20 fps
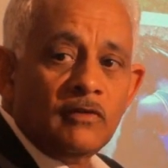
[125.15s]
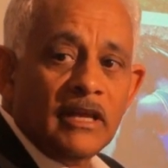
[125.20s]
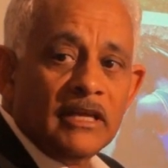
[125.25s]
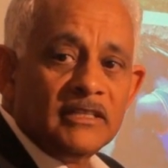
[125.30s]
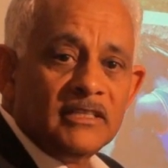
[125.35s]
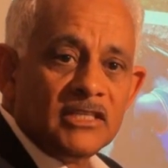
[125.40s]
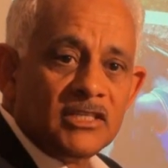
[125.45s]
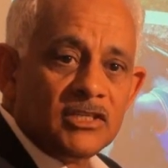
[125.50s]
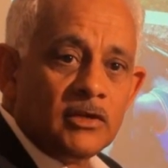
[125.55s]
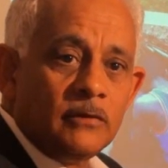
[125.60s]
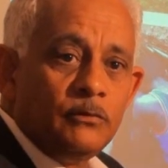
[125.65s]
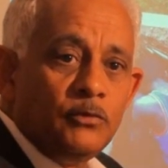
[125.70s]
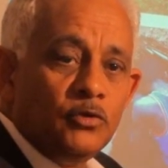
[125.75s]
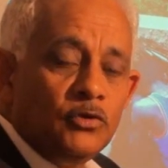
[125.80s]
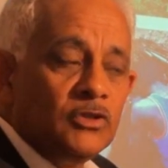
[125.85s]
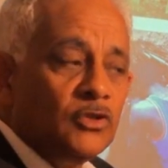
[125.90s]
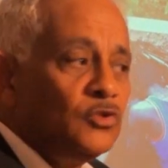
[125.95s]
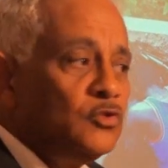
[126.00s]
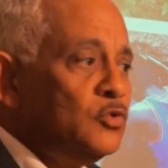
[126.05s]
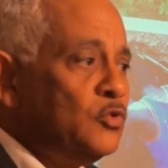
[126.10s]
of like
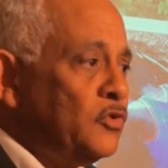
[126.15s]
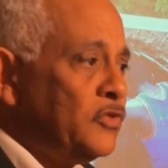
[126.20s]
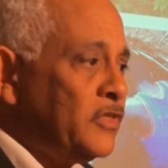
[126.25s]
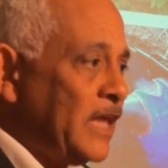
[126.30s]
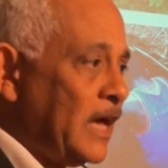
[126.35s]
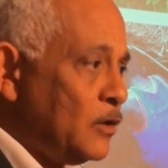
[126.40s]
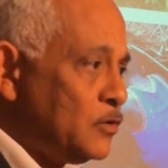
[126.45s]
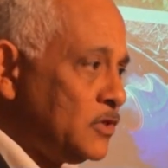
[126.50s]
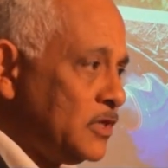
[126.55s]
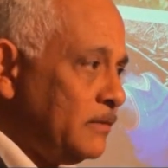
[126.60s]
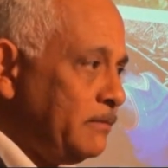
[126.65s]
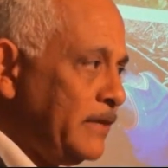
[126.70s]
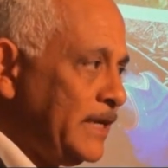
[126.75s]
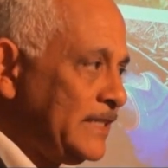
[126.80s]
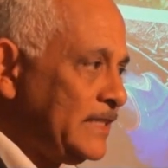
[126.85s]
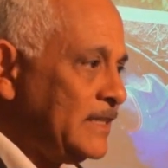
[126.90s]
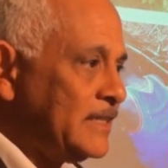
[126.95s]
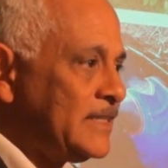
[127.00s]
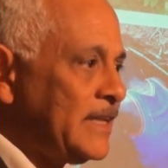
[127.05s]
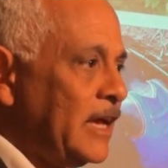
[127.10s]
distributed 2,000
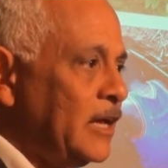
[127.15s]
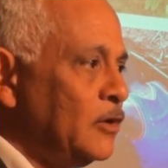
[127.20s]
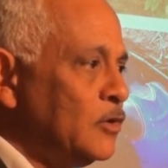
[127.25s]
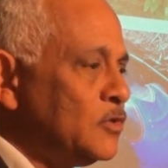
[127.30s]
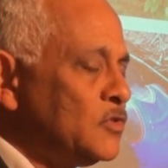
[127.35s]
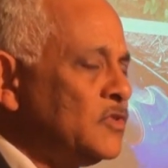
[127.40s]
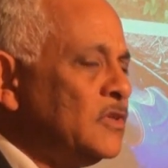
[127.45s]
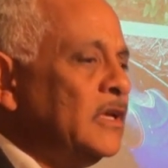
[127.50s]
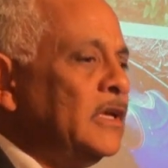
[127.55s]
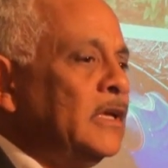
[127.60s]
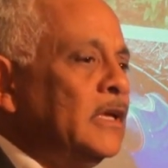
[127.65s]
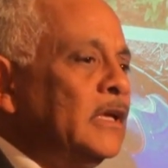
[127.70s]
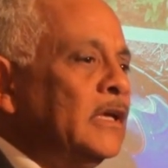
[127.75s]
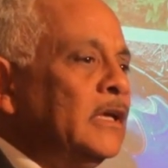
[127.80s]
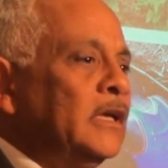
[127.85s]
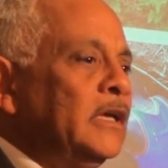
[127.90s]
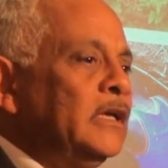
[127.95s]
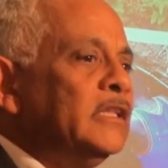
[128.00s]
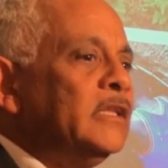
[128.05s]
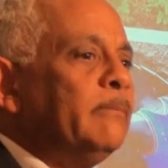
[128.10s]
metal silos
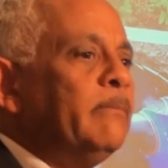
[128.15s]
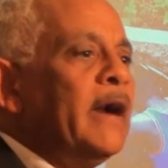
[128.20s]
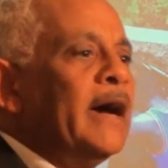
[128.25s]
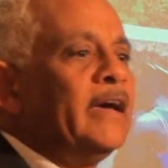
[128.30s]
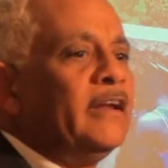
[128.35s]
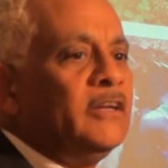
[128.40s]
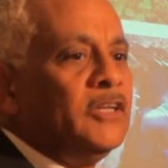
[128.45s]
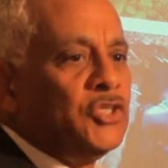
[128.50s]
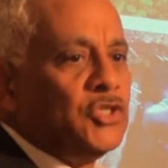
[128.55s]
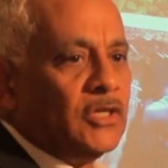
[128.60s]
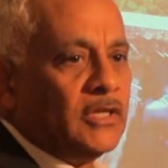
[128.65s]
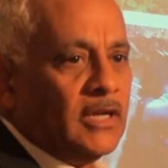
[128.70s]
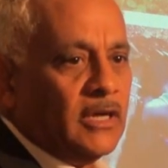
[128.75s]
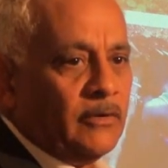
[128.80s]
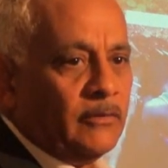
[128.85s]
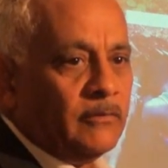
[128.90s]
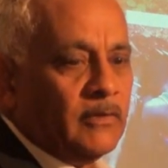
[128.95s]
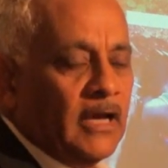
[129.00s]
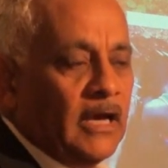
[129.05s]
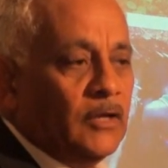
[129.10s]
in the bioregion
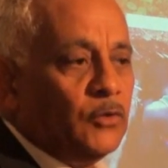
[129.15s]
now.